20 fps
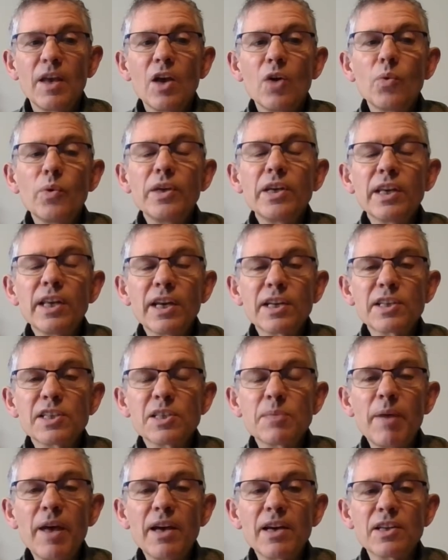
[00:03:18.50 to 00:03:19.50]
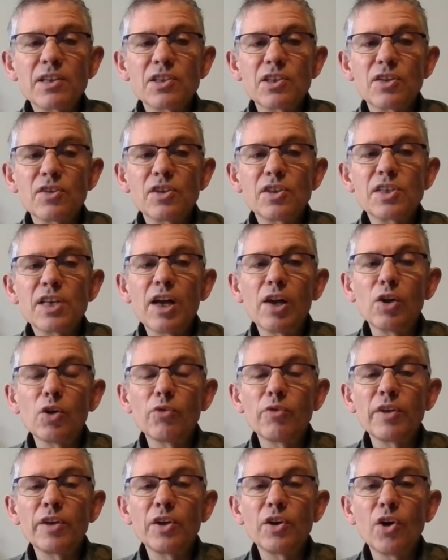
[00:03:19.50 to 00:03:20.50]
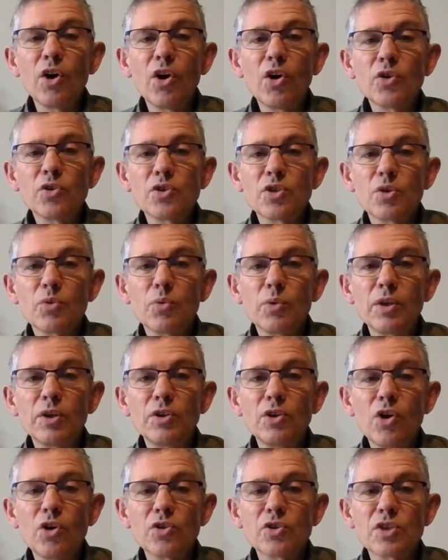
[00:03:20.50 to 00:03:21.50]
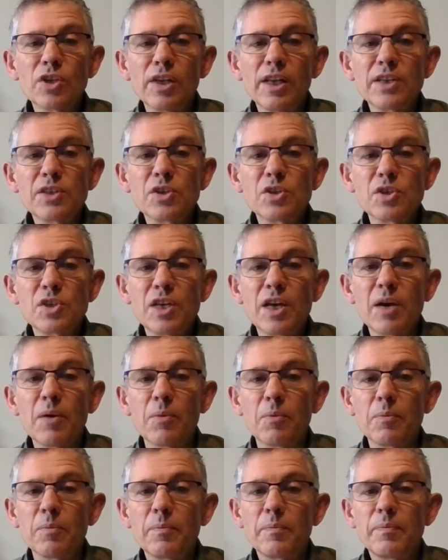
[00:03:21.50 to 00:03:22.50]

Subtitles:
We can expect that our loving God will not let us down.